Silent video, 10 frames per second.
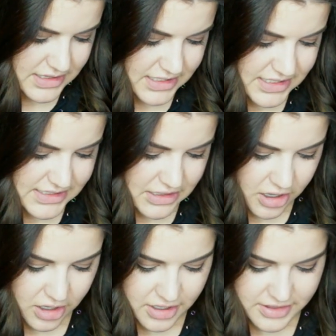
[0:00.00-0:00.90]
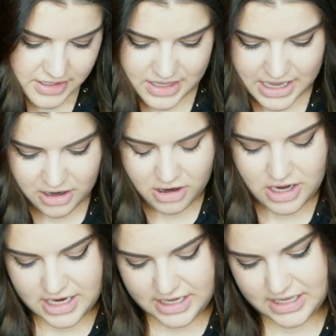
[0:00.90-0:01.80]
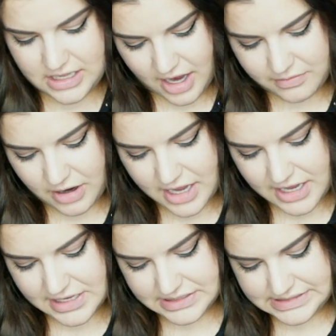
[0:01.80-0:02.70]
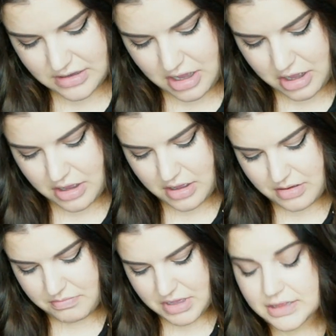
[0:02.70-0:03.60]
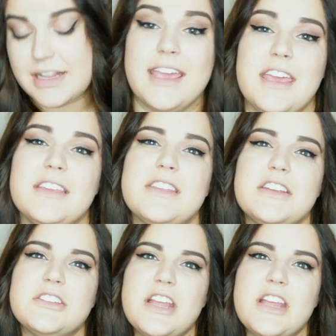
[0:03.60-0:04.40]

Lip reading: These are the Airy high-rise leggings. They just